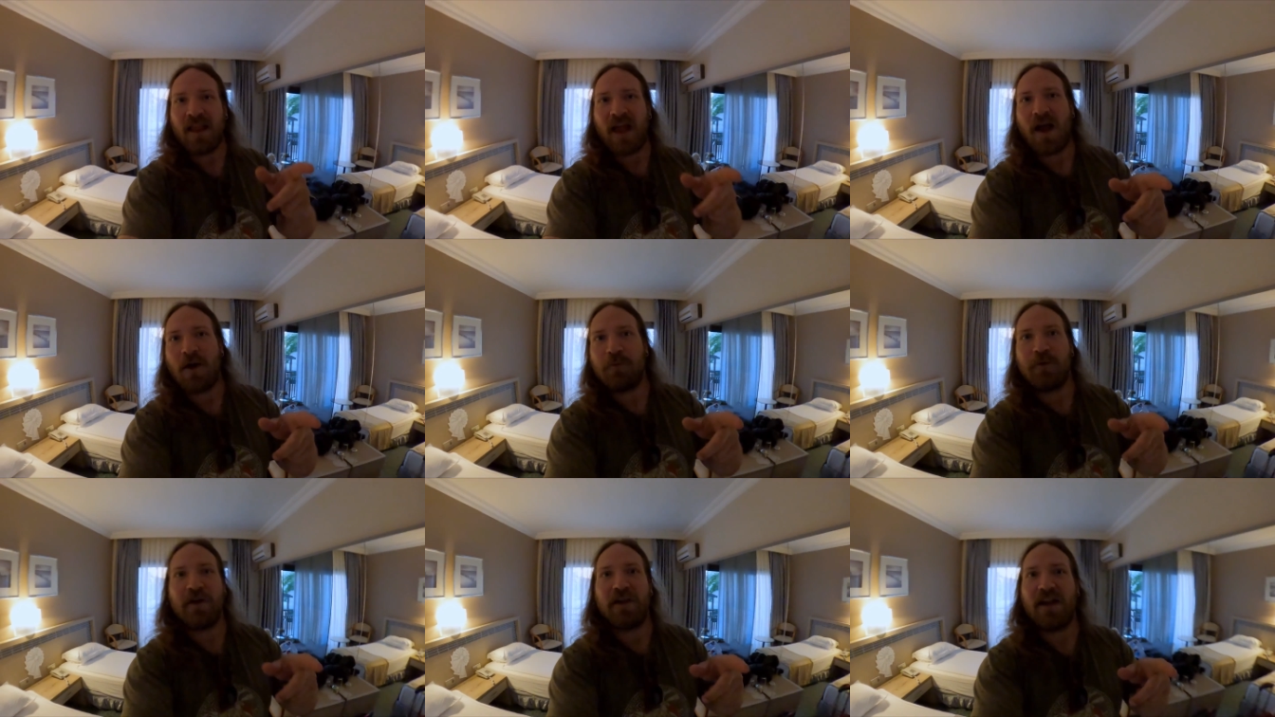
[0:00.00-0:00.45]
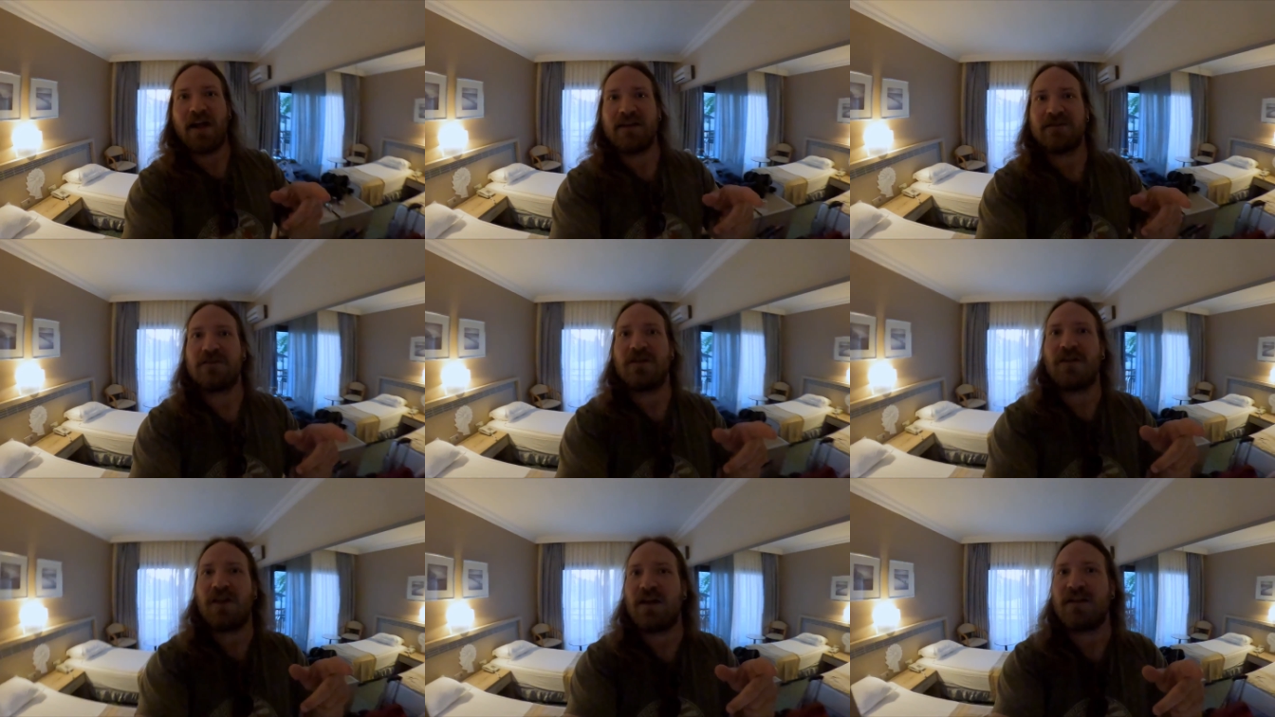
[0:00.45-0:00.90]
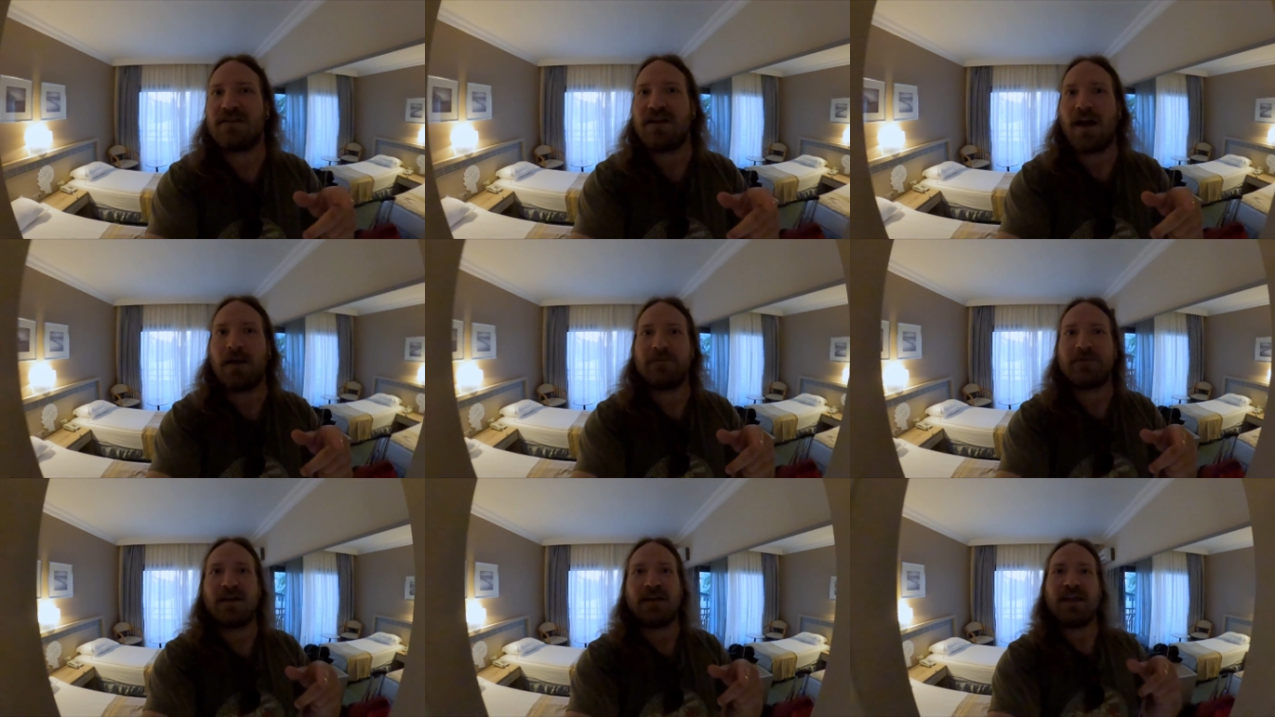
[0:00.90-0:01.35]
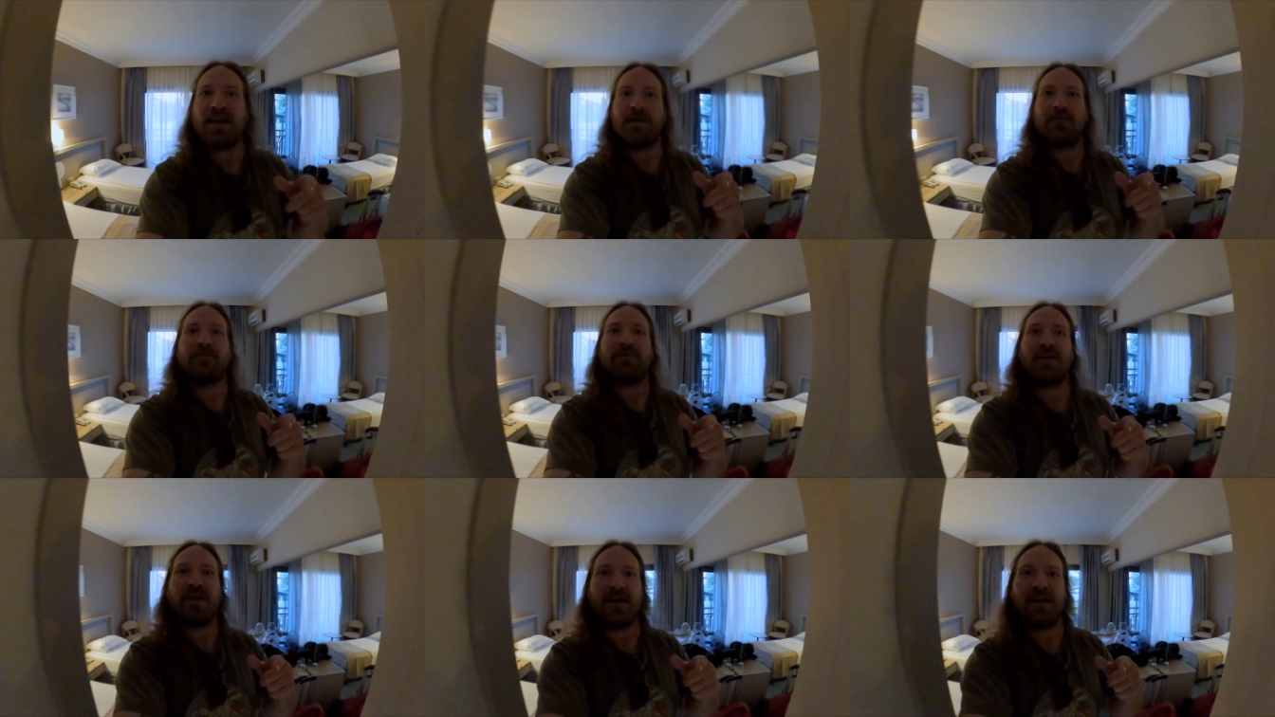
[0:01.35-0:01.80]
I realized a lot of times I keep
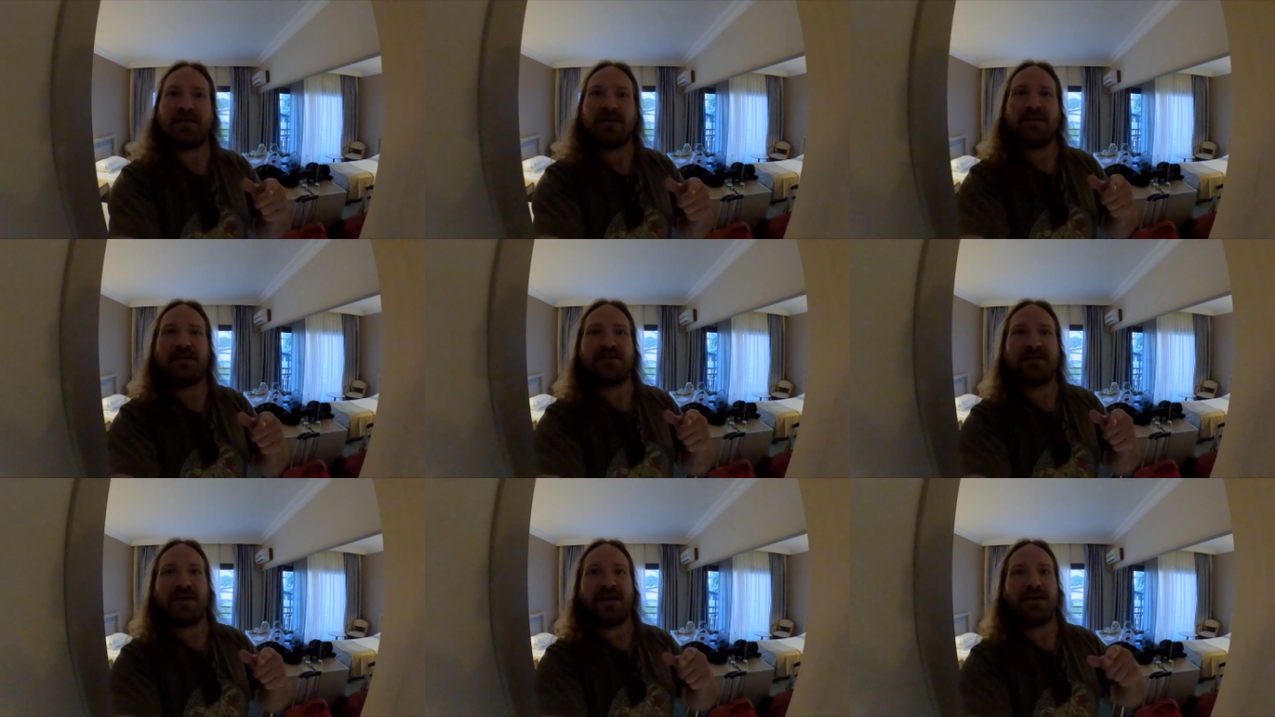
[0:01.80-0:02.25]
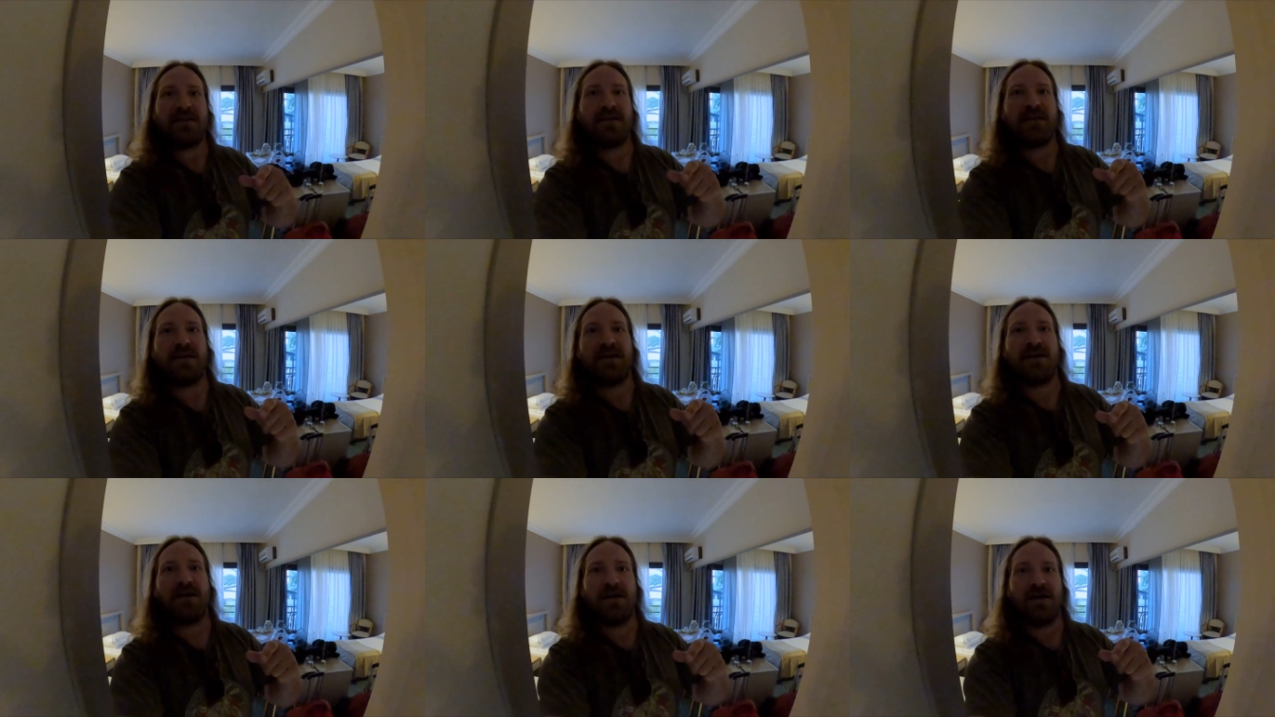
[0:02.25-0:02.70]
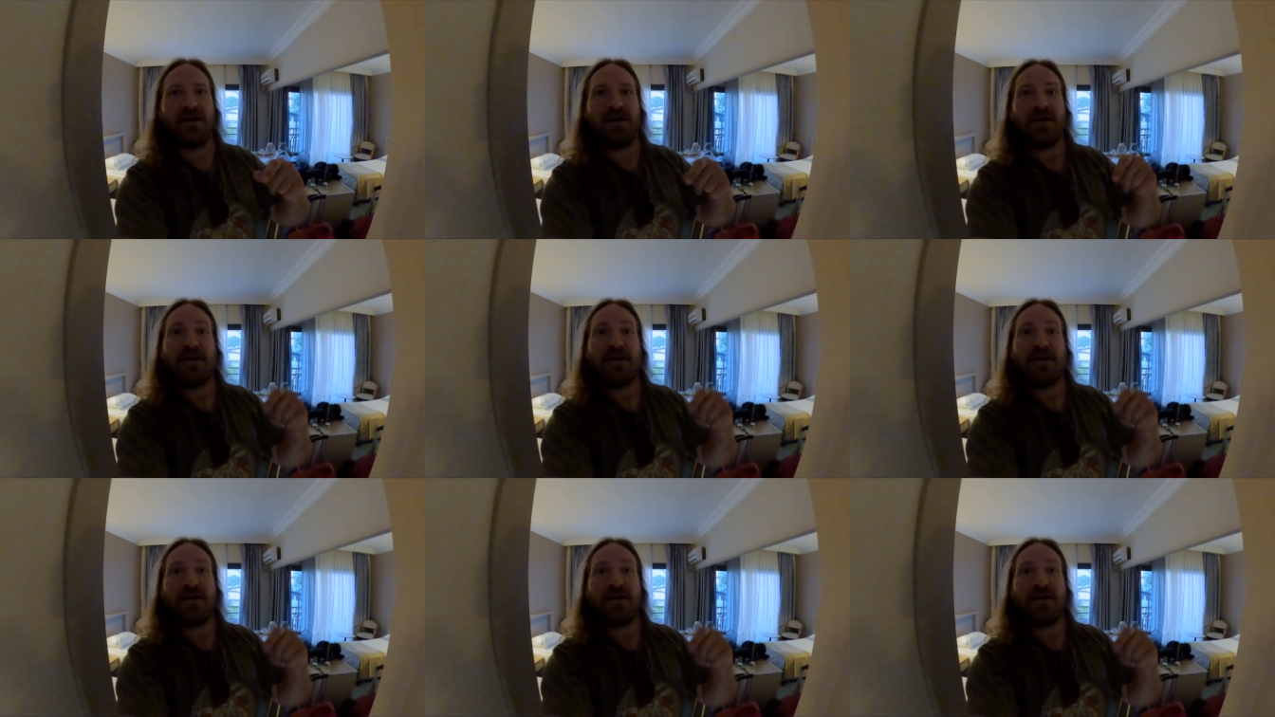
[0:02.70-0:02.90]
forgetting to say the